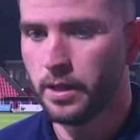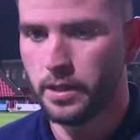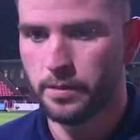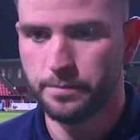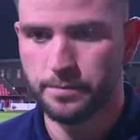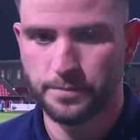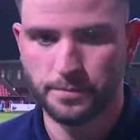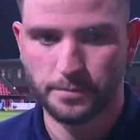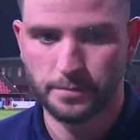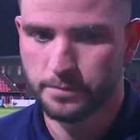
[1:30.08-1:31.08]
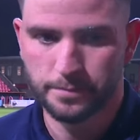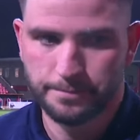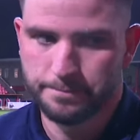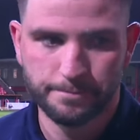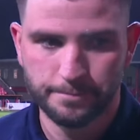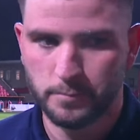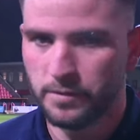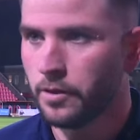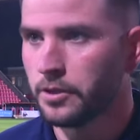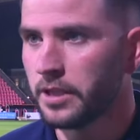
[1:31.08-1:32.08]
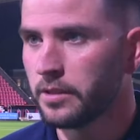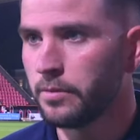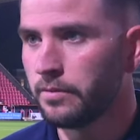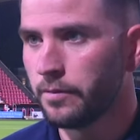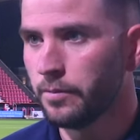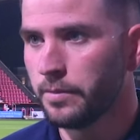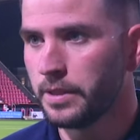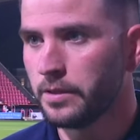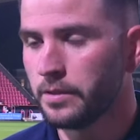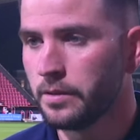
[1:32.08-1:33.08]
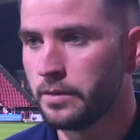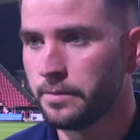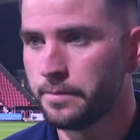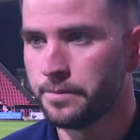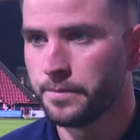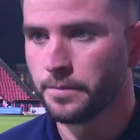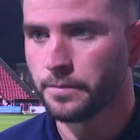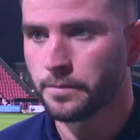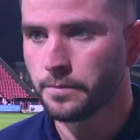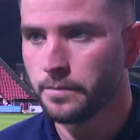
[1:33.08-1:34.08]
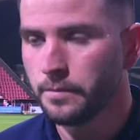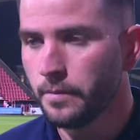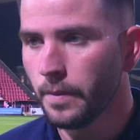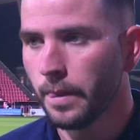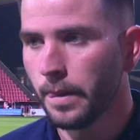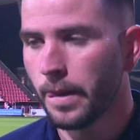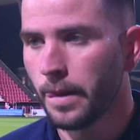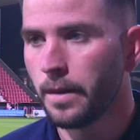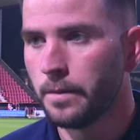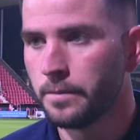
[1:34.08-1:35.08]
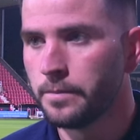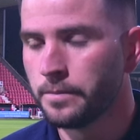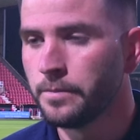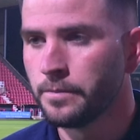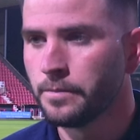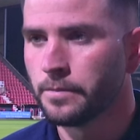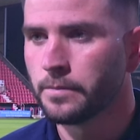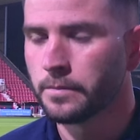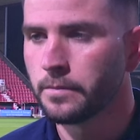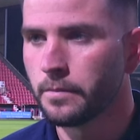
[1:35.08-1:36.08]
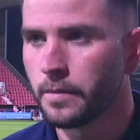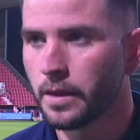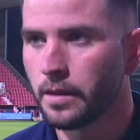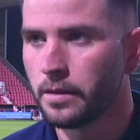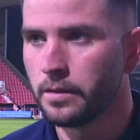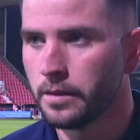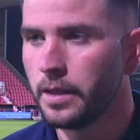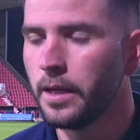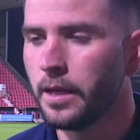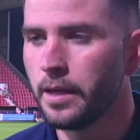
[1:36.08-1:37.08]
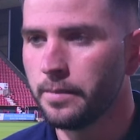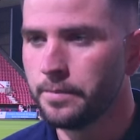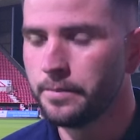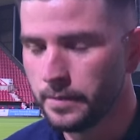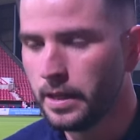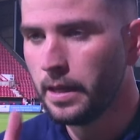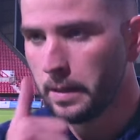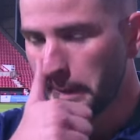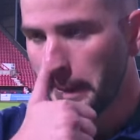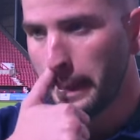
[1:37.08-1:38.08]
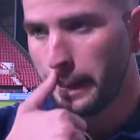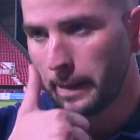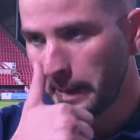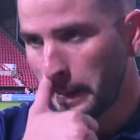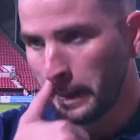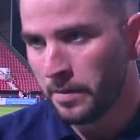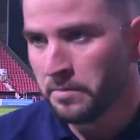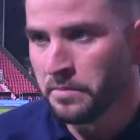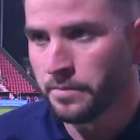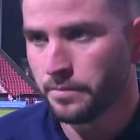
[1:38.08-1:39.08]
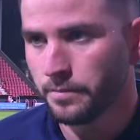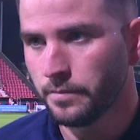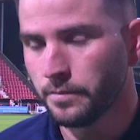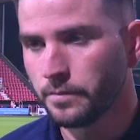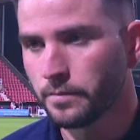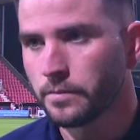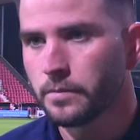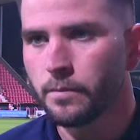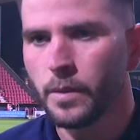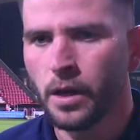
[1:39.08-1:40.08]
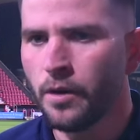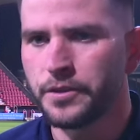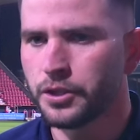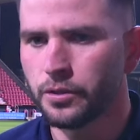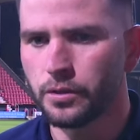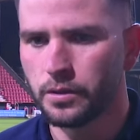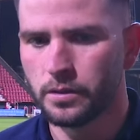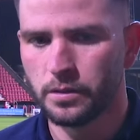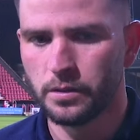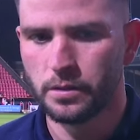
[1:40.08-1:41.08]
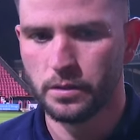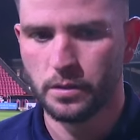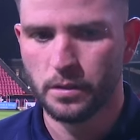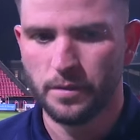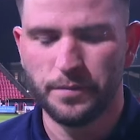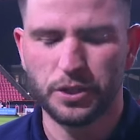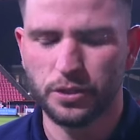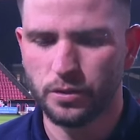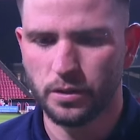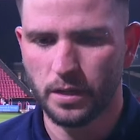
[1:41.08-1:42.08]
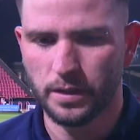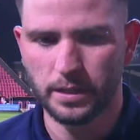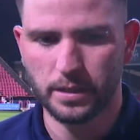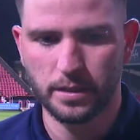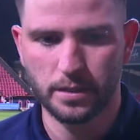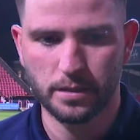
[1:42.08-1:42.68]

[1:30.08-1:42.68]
Um, we've got a chance of winning football matches. I've asked this question to Tommy as well because I know there's perfectionists yeah. in, in, the dressing yeah. room. So yeah. is there going to be a little bit of annoyance? Oh, at, for sure. conceding the four goals. The for end? sure, I think.